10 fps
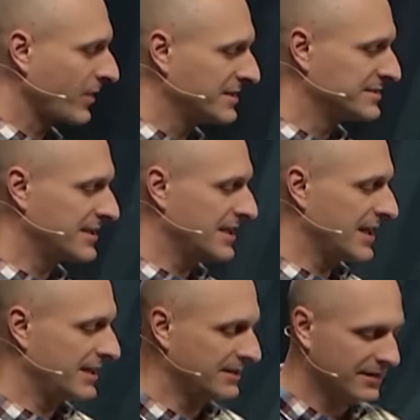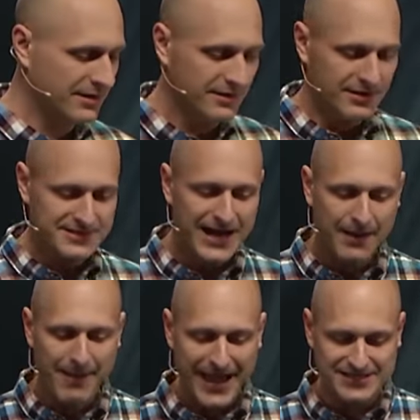See, in
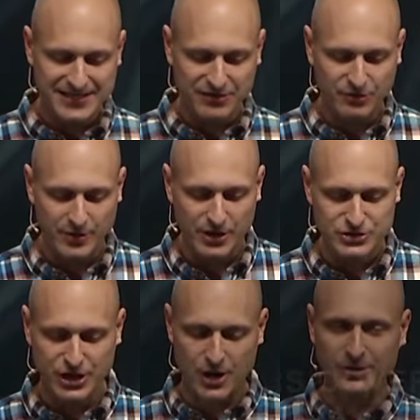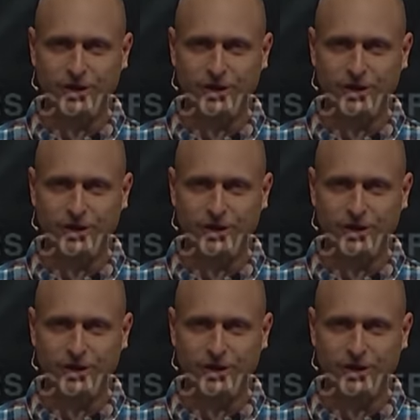Time magazine three years ago, in